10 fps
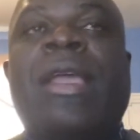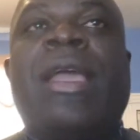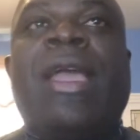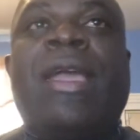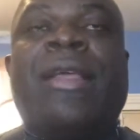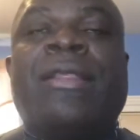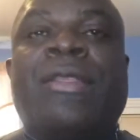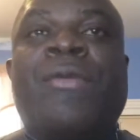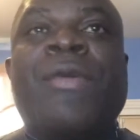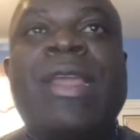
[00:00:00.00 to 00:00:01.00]
And
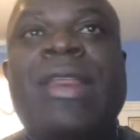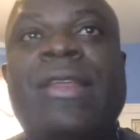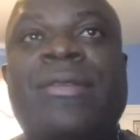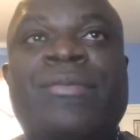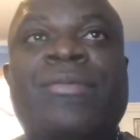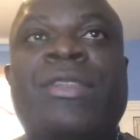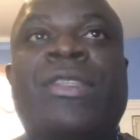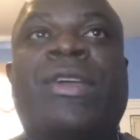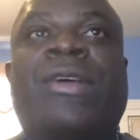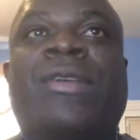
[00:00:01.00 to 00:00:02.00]
the reading
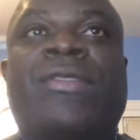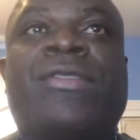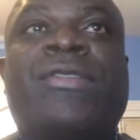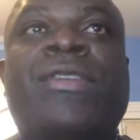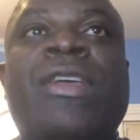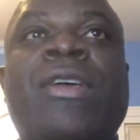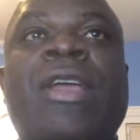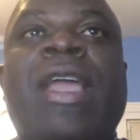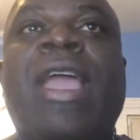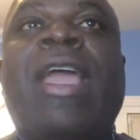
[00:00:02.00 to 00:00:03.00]
does.
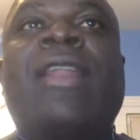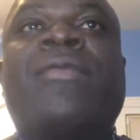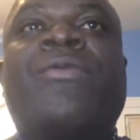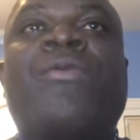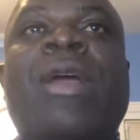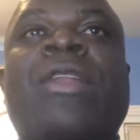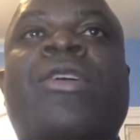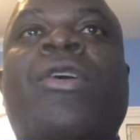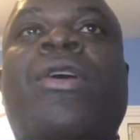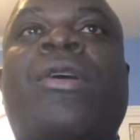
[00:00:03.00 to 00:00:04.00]
And when
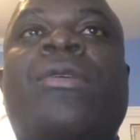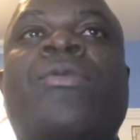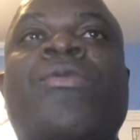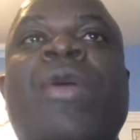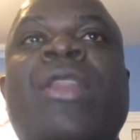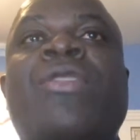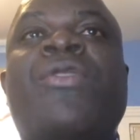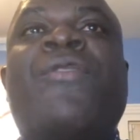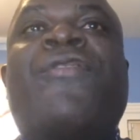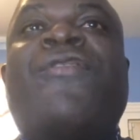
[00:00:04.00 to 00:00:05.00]
God, when
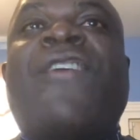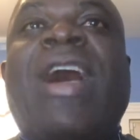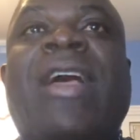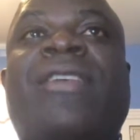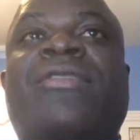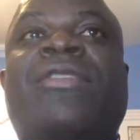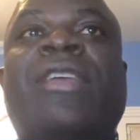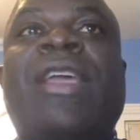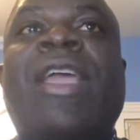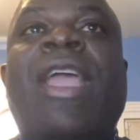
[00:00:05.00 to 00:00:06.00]
you fast,
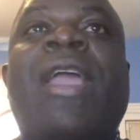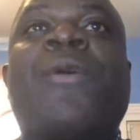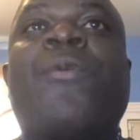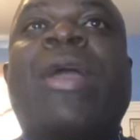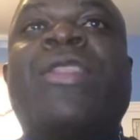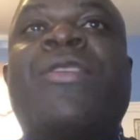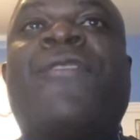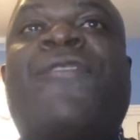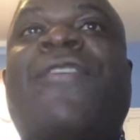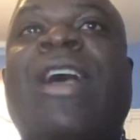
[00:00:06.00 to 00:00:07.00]
do
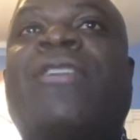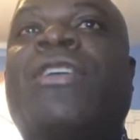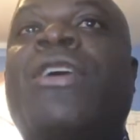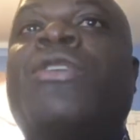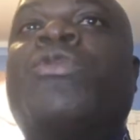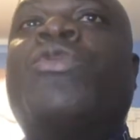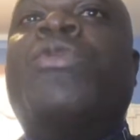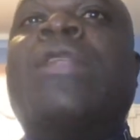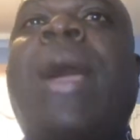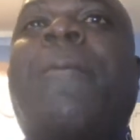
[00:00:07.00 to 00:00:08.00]

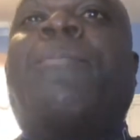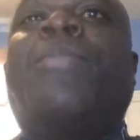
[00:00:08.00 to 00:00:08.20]
not